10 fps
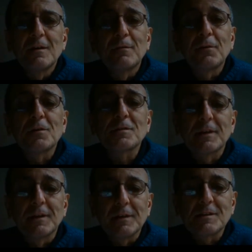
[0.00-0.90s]

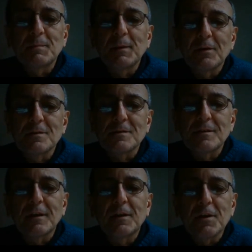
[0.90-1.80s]
Firstly, it's because
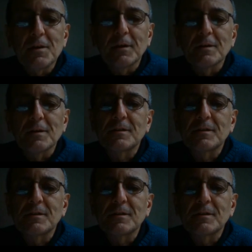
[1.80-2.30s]
they're curious